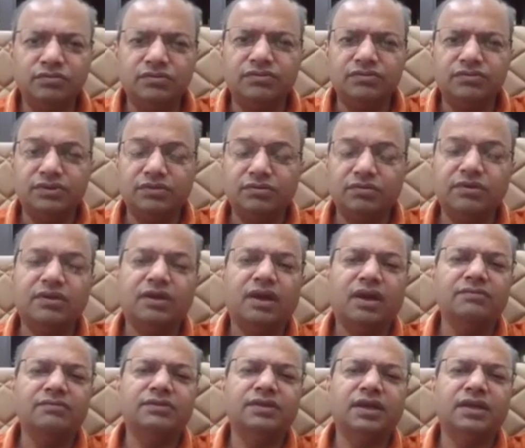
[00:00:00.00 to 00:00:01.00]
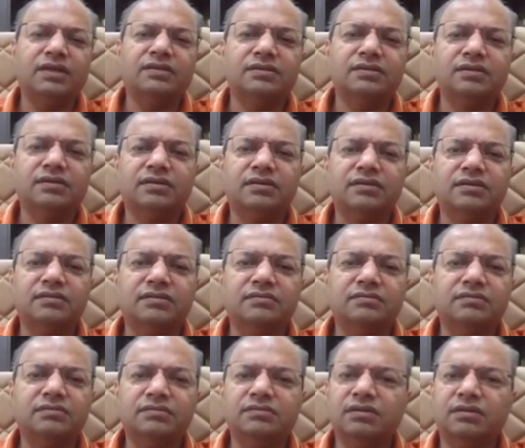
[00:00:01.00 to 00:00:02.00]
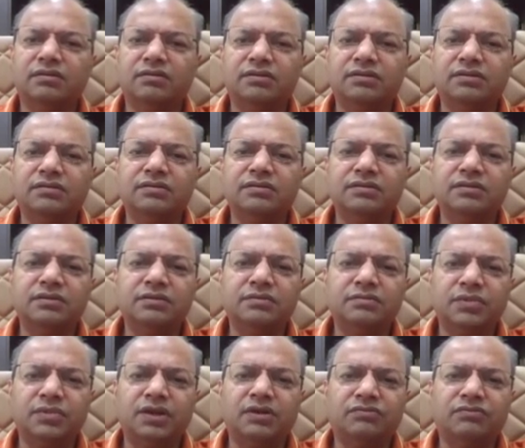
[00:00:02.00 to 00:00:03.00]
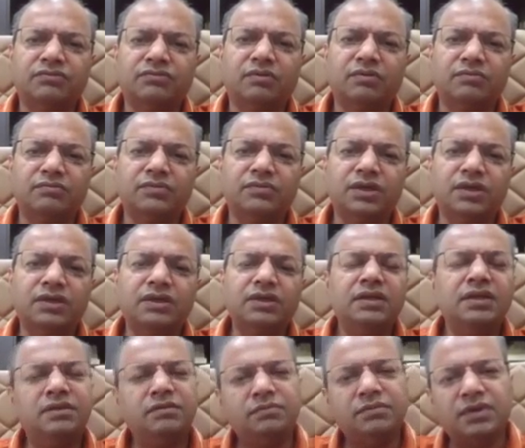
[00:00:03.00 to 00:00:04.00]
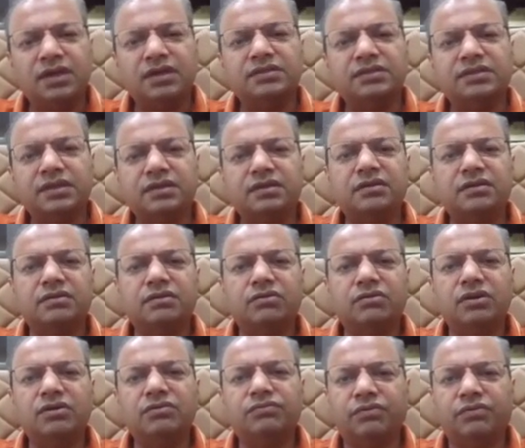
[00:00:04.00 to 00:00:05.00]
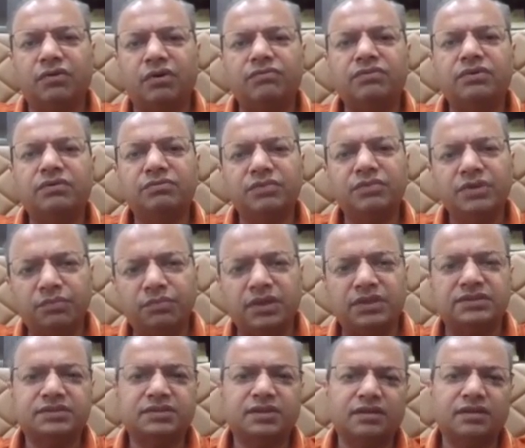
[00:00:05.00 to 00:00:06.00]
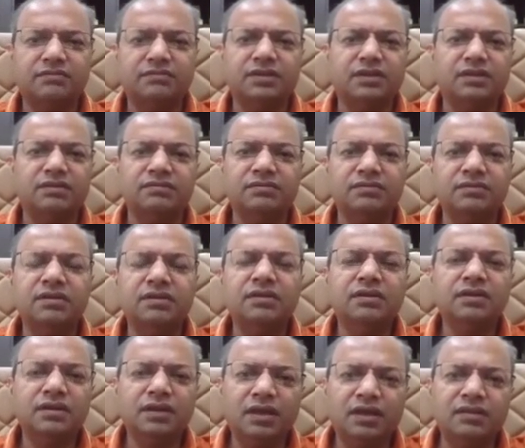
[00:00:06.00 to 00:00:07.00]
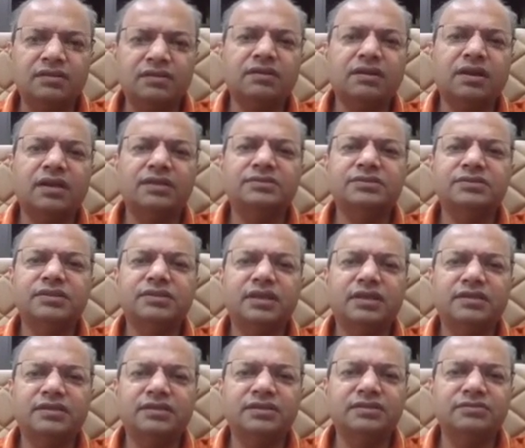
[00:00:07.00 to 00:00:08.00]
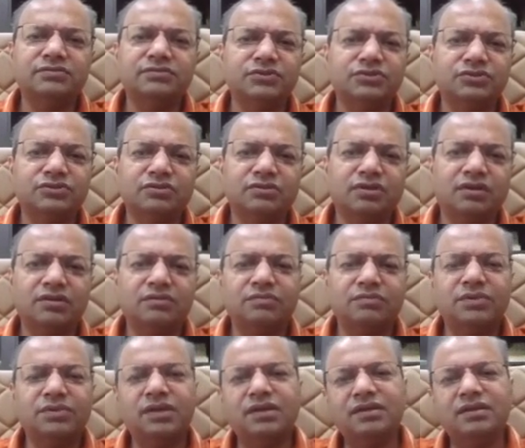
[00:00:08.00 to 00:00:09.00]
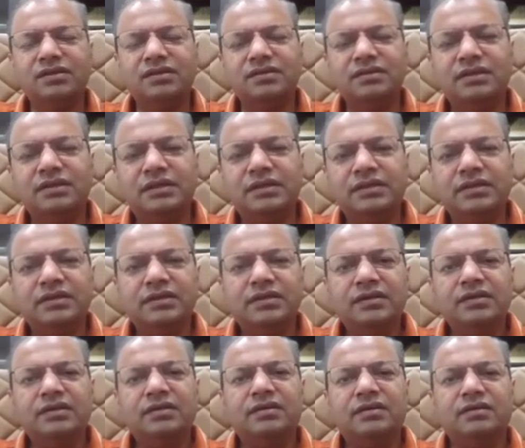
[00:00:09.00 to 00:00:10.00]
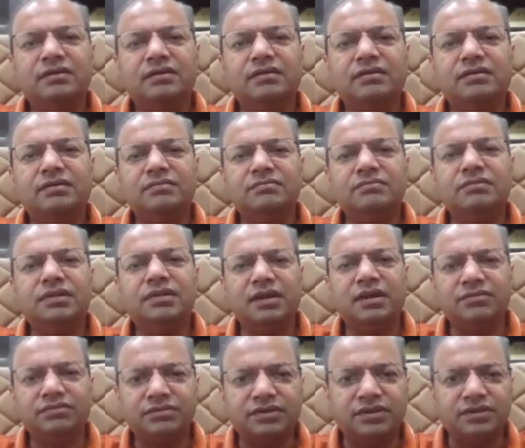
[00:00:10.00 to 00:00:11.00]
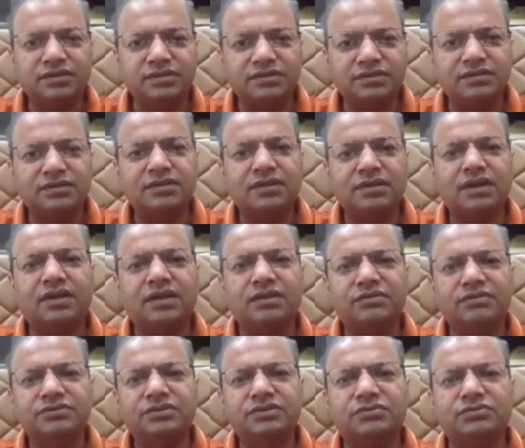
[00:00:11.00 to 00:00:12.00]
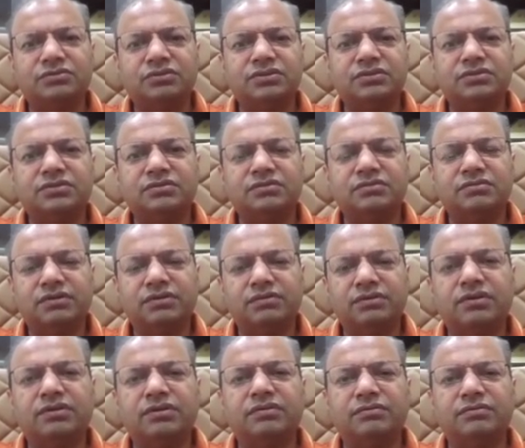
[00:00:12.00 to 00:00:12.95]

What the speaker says: We don't have that on a platform, but I think going forward, we must have that. Another crisis like this, we should not be left in kind of situation we were.